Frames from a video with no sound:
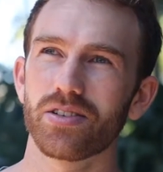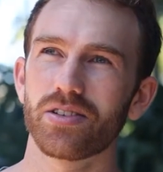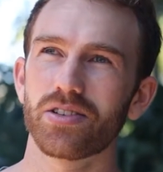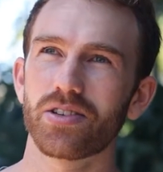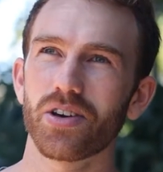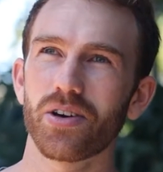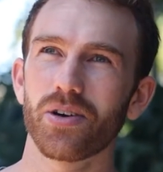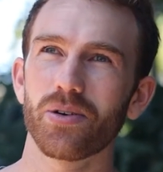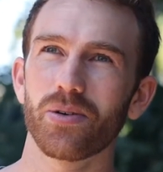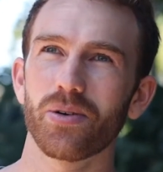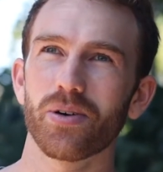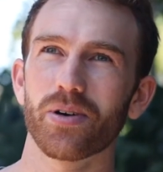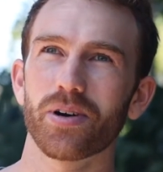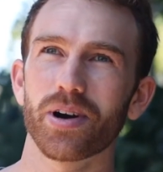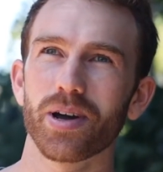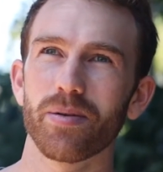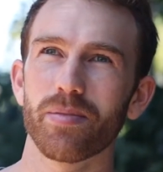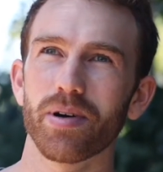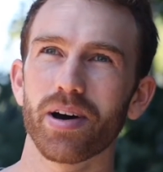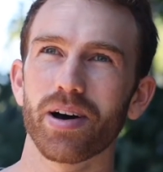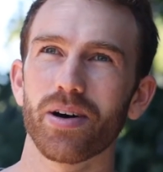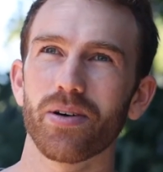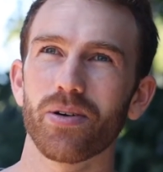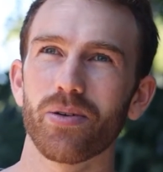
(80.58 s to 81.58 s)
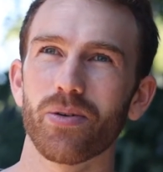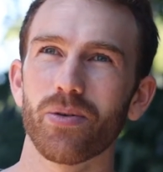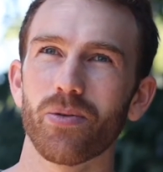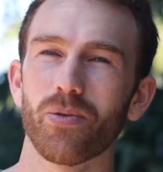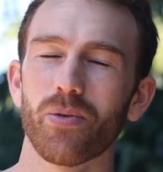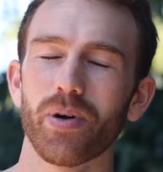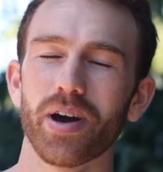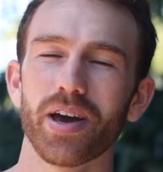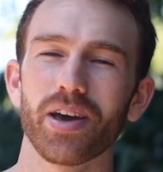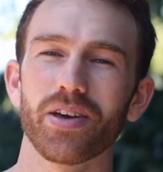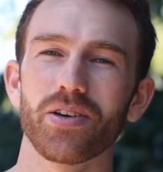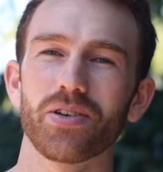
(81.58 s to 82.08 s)
Don't worry about
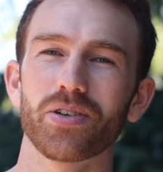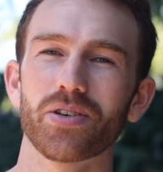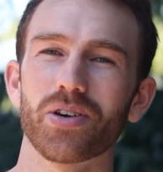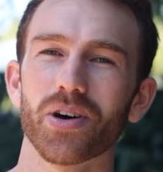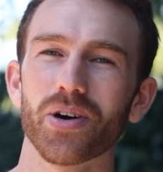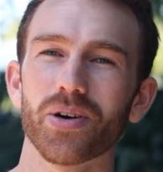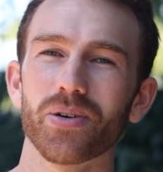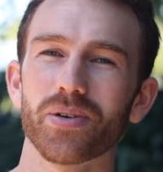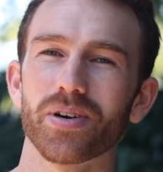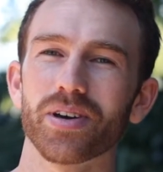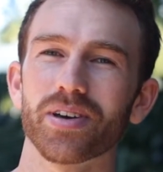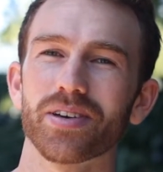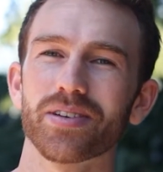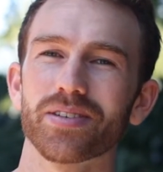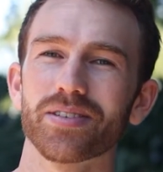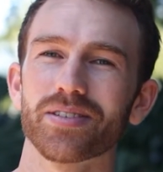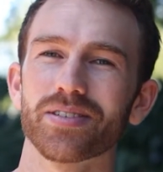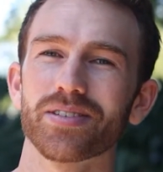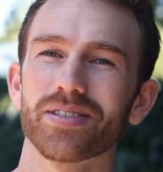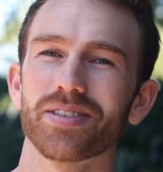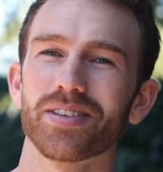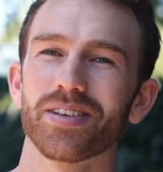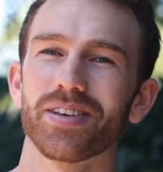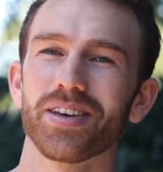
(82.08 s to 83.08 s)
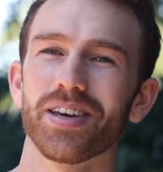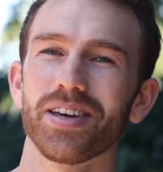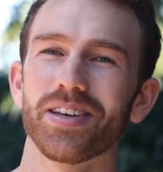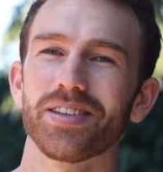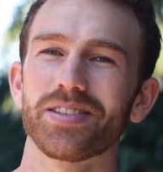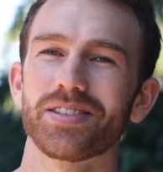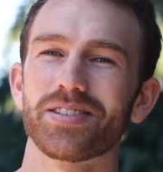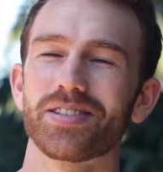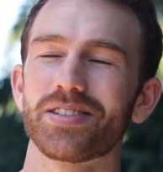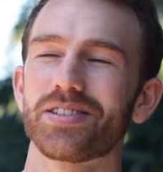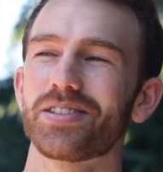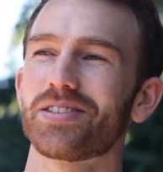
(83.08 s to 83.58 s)
where you're going.
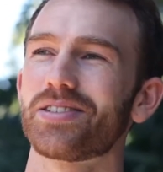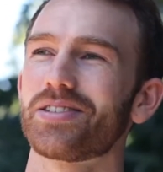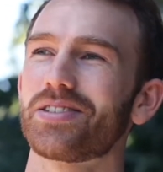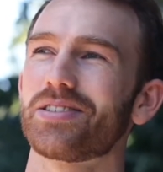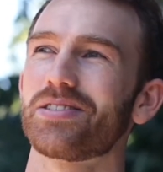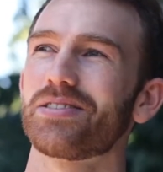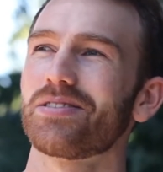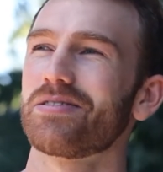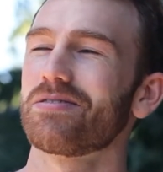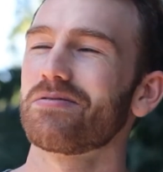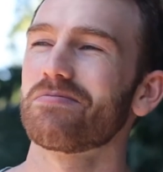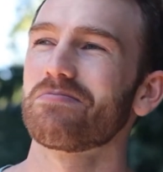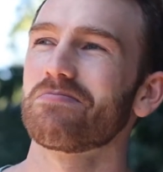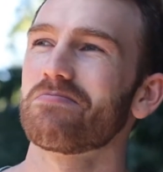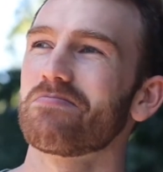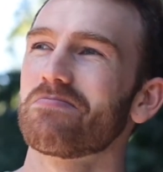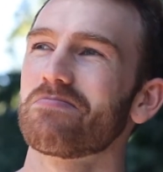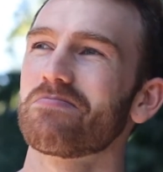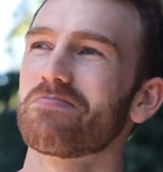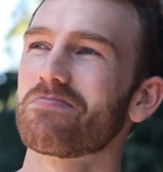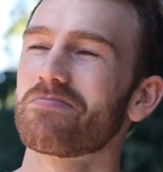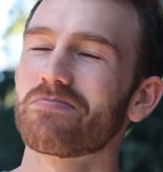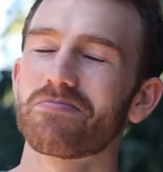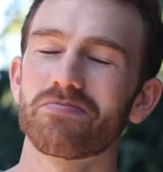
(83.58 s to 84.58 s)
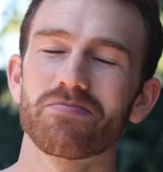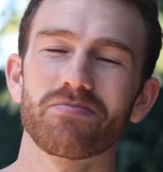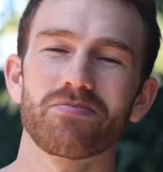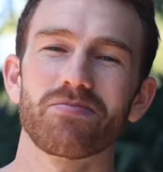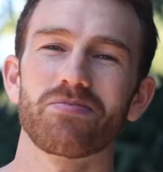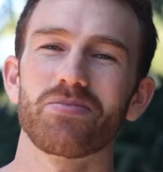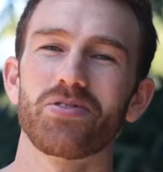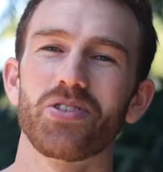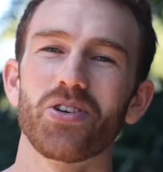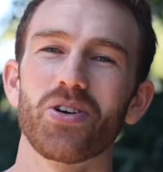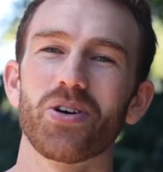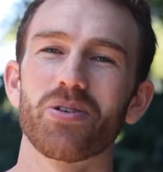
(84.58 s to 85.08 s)
It's
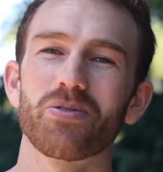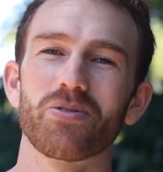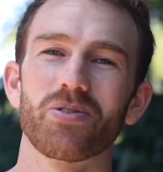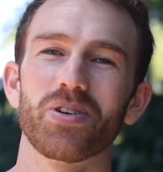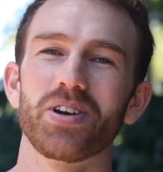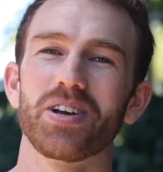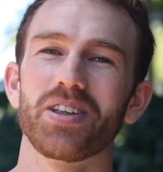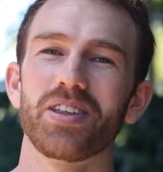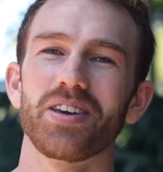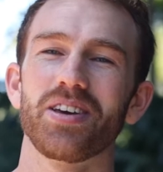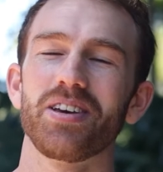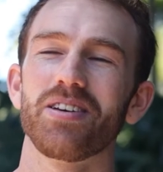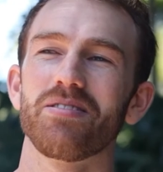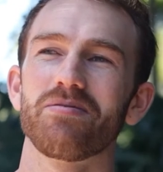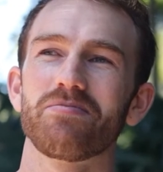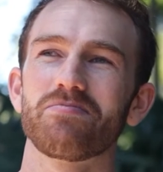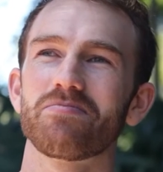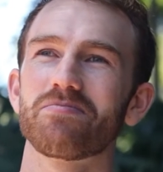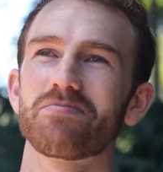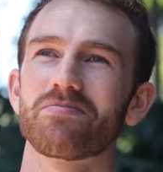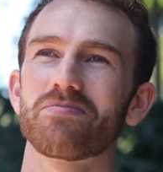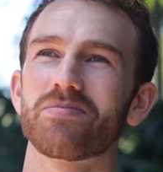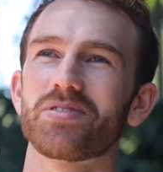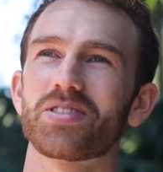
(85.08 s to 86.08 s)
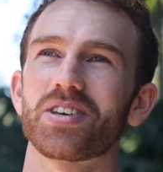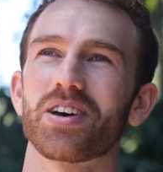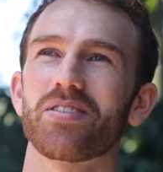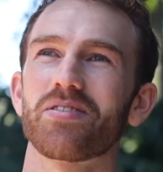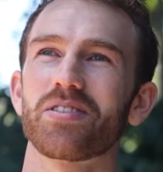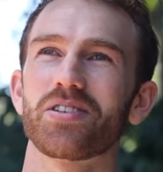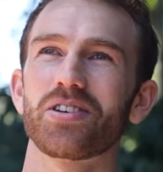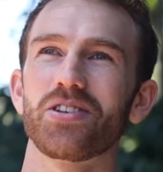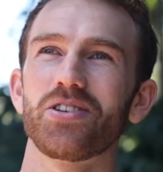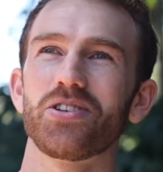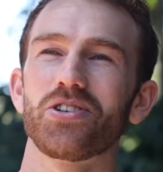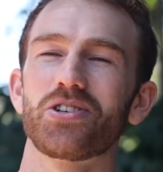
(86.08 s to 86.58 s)
not really
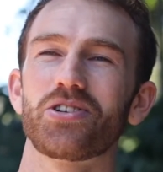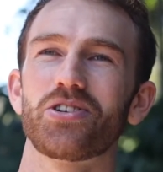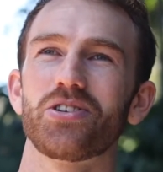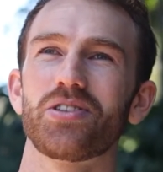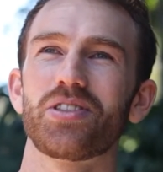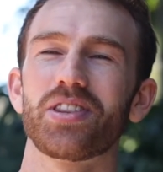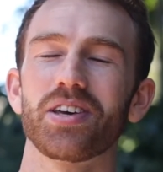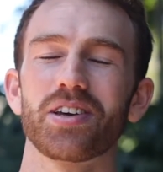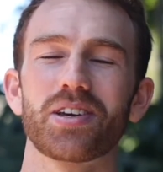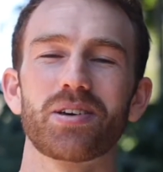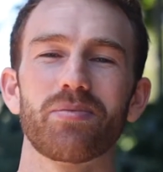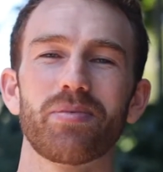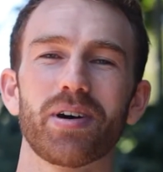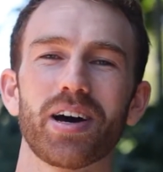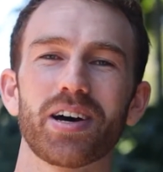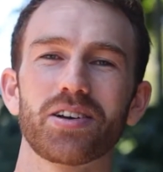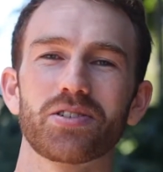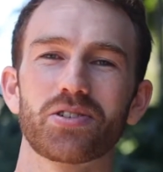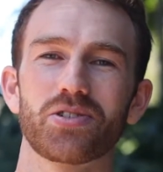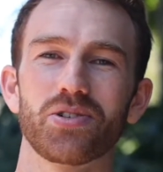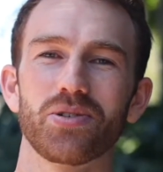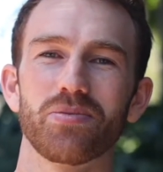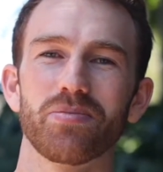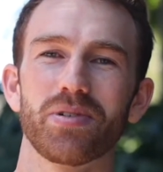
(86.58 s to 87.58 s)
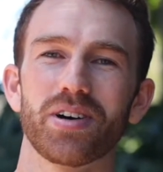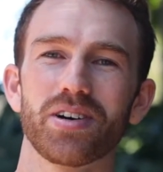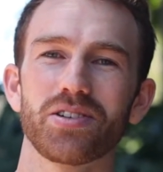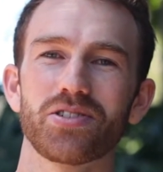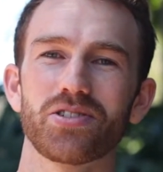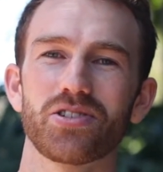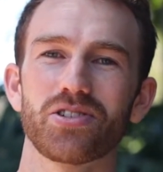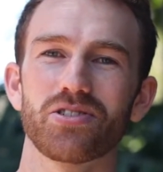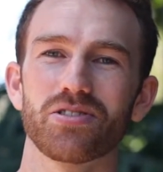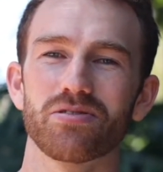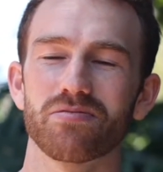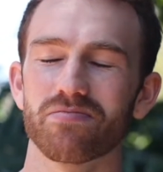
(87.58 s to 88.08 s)
something you should think about too
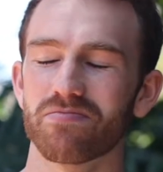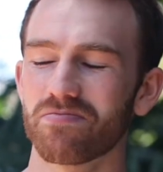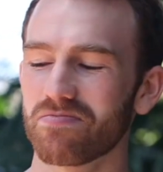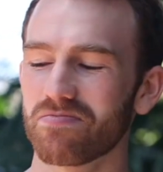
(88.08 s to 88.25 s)
much.